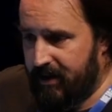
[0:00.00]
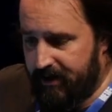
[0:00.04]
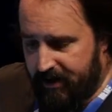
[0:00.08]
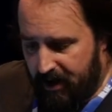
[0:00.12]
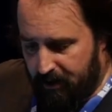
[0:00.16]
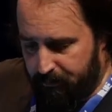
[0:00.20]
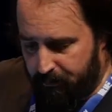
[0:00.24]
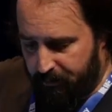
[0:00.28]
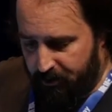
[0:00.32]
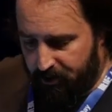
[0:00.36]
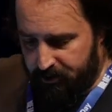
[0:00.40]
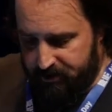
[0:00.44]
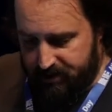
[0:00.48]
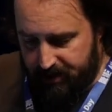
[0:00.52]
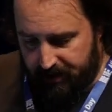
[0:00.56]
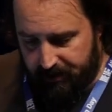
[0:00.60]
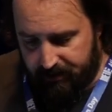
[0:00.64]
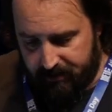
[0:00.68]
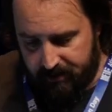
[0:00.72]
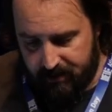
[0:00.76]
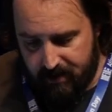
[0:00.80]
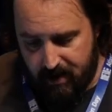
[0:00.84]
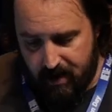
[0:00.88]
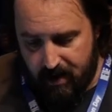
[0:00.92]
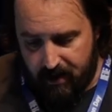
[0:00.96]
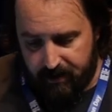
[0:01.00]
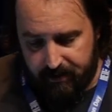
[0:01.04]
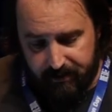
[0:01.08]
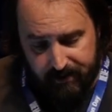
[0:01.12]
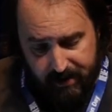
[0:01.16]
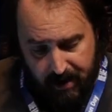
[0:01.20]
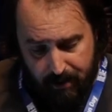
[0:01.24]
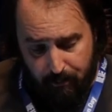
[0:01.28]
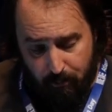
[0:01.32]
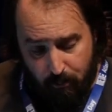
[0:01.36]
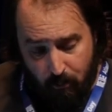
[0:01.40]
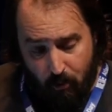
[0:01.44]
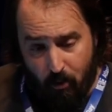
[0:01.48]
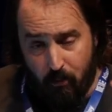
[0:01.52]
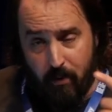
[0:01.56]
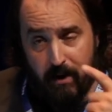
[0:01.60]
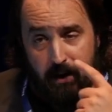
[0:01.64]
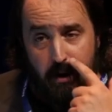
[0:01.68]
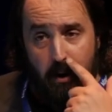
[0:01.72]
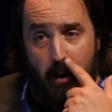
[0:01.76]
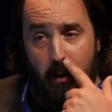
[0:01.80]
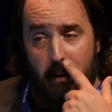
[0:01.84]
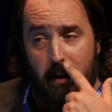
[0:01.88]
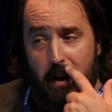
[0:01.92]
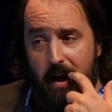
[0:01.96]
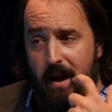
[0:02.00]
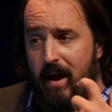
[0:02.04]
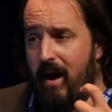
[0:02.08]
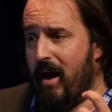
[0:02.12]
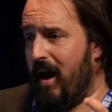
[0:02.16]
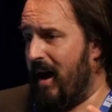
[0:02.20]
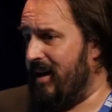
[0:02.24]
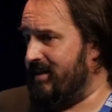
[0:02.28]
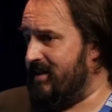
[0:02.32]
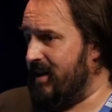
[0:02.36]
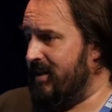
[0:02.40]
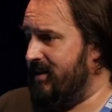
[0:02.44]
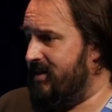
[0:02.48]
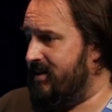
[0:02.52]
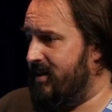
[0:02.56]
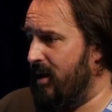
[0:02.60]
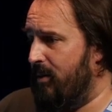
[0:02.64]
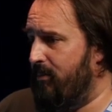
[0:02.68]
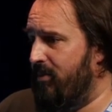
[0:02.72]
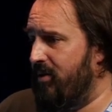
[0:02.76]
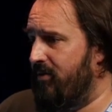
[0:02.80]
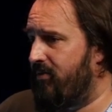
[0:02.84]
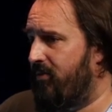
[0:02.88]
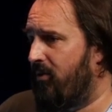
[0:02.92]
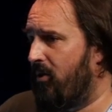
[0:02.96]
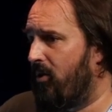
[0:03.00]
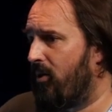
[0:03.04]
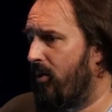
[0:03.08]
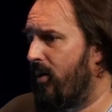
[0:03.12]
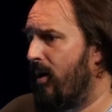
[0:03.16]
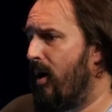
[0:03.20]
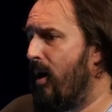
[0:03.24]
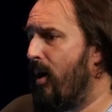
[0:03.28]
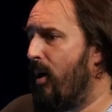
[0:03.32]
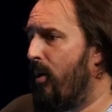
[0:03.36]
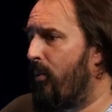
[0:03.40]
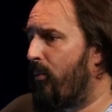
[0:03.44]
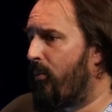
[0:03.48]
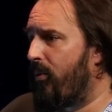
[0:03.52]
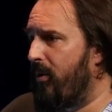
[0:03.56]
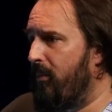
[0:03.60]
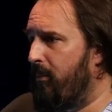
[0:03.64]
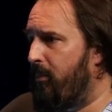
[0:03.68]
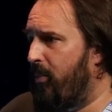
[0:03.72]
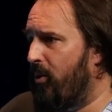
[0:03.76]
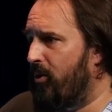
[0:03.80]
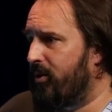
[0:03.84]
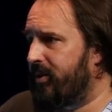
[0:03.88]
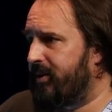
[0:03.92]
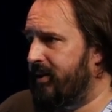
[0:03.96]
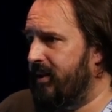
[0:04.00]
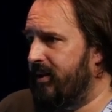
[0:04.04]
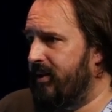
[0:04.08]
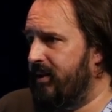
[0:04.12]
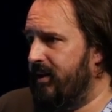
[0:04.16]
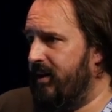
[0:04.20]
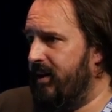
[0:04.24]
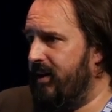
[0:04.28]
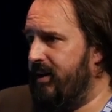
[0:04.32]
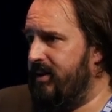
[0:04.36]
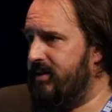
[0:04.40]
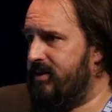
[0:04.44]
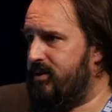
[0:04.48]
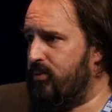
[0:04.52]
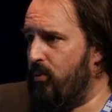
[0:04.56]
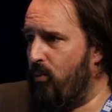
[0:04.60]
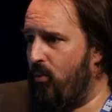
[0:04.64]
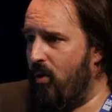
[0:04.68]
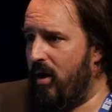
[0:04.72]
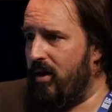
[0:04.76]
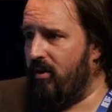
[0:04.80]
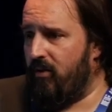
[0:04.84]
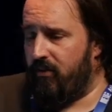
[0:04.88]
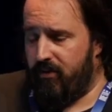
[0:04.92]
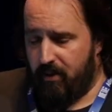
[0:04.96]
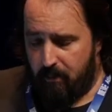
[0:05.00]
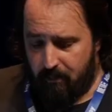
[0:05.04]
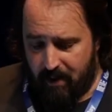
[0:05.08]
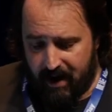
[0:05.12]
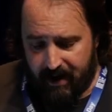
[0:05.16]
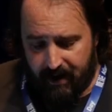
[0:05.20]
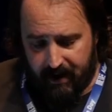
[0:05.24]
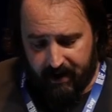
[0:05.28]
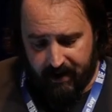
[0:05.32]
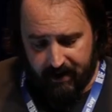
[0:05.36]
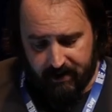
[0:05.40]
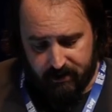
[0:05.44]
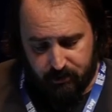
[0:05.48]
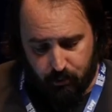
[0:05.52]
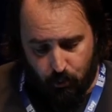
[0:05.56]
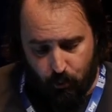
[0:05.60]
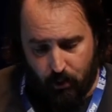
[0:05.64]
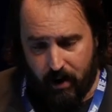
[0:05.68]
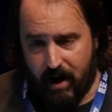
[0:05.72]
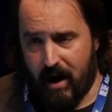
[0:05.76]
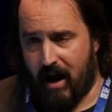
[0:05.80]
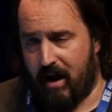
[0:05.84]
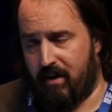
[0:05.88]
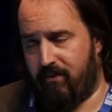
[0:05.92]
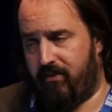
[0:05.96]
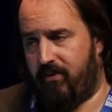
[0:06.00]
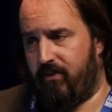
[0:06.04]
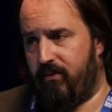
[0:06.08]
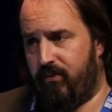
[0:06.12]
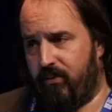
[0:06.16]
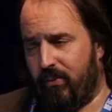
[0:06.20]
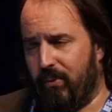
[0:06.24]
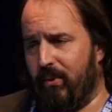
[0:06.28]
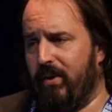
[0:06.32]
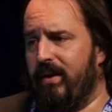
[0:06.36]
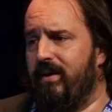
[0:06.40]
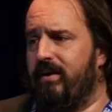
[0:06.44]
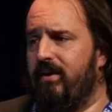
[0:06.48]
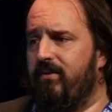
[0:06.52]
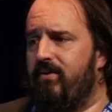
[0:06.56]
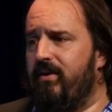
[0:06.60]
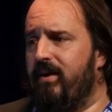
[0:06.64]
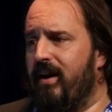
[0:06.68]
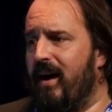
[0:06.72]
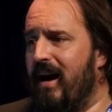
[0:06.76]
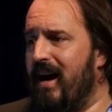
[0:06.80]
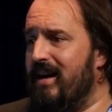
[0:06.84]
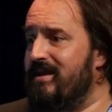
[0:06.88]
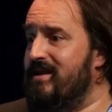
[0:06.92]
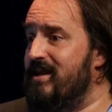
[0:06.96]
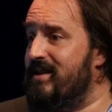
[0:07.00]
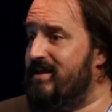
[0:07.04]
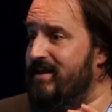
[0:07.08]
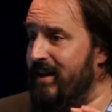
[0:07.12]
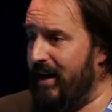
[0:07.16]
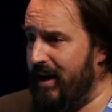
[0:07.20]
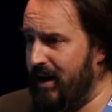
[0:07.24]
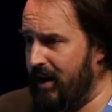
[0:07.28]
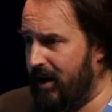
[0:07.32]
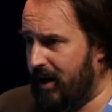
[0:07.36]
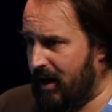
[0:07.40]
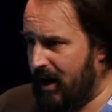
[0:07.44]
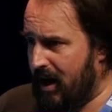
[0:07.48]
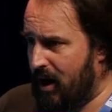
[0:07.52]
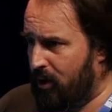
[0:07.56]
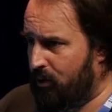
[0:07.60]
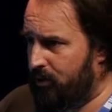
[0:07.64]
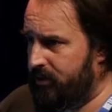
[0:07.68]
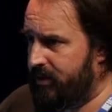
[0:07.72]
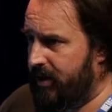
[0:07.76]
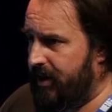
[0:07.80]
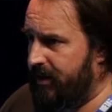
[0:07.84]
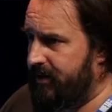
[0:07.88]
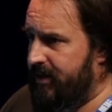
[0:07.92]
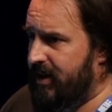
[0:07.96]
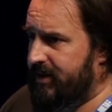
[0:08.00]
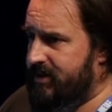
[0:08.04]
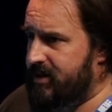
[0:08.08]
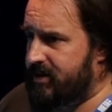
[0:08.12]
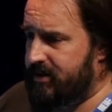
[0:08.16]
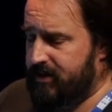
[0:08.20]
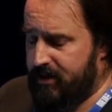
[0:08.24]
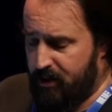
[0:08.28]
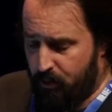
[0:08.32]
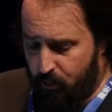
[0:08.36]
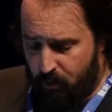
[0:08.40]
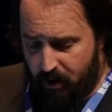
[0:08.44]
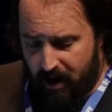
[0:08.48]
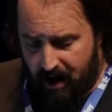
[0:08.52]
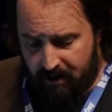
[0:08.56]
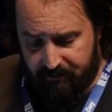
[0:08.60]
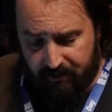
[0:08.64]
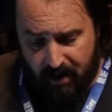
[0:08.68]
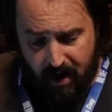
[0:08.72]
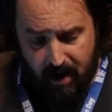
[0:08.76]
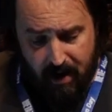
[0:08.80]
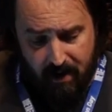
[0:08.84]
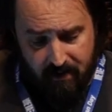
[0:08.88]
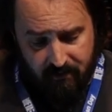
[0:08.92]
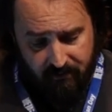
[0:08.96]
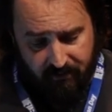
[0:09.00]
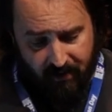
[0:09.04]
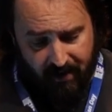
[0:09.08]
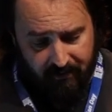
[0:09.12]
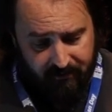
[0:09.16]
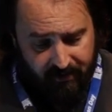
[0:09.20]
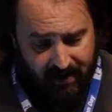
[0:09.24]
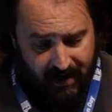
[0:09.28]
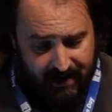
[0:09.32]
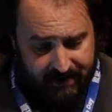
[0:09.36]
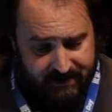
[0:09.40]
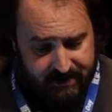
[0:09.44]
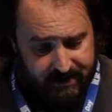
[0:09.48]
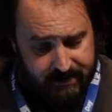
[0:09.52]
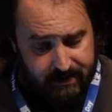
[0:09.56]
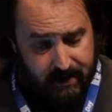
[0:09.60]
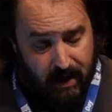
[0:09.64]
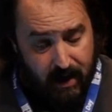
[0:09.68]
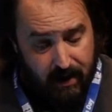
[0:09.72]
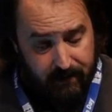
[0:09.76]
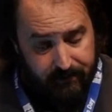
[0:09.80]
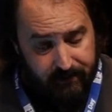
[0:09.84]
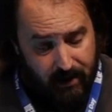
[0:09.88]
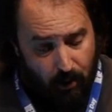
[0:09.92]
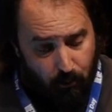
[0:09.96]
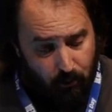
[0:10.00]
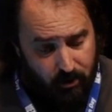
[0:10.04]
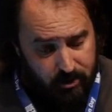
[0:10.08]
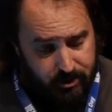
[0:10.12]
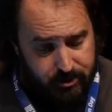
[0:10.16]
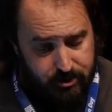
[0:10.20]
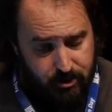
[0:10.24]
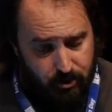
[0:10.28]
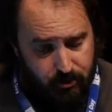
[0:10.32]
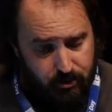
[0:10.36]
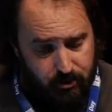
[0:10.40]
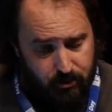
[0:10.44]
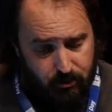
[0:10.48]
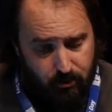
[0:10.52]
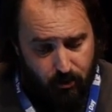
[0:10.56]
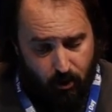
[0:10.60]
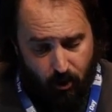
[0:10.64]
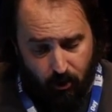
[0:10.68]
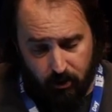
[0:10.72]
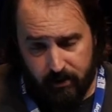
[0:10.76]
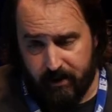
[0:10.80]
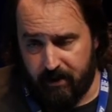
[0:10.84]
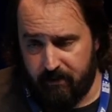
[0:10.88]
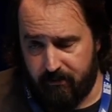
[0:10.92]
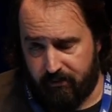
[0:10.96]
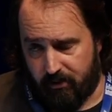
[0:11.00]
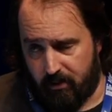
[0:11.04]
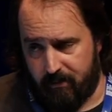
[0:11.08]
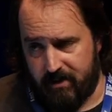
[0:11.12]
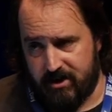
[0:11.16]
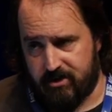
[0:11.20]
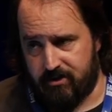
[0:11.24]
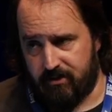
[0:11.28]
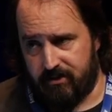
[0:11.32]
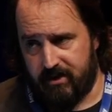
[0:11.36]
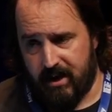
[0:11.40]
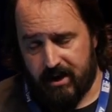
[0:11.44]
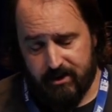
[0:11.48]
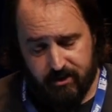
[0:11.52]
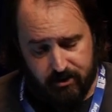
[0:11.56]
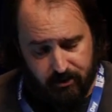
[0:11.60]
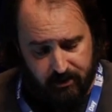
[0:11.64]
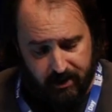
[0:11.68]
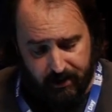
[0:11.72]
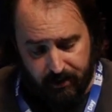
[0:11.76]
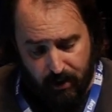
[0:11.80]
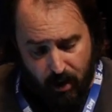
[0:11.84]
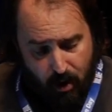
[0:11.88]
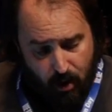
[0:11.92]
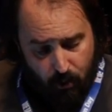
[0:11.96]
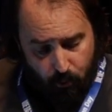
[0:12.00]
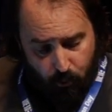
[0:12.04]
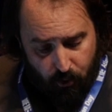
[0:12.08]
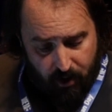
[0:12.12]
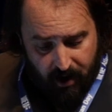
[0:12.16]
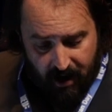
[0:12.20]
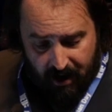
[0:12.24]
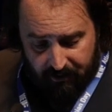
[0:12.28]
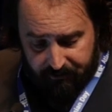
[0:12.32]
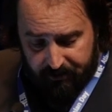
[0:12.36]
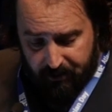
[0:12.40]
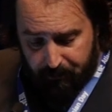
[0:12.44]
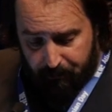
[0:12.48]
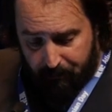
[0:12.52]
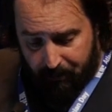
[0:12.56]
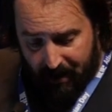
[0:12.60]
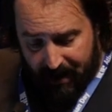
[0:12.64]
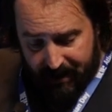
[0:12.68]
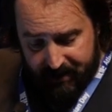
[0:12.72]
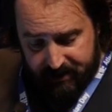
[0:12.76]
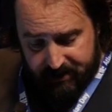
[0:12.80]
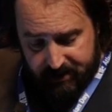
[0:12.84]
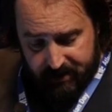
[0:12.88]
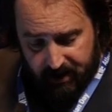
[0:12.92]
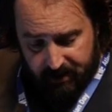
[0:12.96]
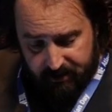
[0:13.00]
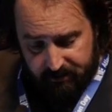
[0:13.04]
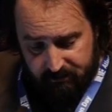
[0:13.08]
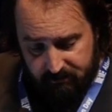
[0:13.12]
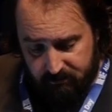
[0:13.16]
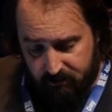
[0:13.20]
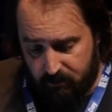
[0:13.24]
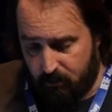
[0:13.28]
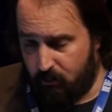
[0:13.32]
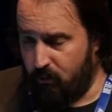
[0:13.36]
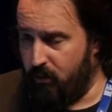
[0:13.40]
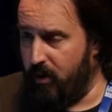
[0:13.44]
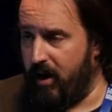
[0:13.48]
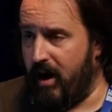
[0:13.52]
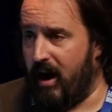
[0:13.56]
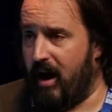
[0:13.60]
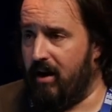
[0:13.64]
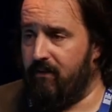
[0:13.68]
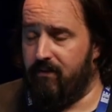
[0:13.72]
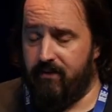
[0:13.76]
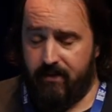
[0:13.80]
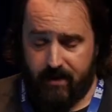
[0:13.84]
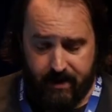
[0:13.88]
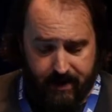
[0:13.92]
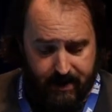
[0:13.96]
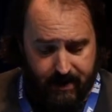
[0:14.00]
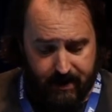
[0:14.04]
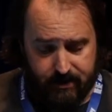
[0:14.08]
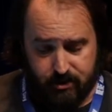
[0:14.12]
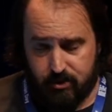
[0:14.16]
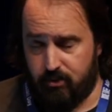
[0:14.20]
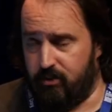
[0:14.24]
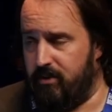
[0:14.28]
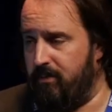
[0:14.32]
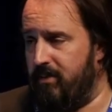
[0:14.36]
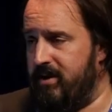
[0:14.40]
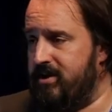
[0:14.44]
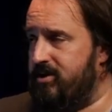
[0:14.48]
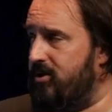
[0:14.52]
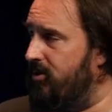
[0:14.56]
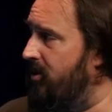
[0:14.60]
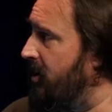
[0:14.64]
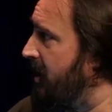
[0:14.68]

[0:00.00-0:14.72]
that project. Then moving on, as I said before, reporting is one of the main keys. We have 3 different gadgets in cloud. In data center, we have 5 gadgets that will show you all the information that you need. We have the pie chart. We have the 2-dimensional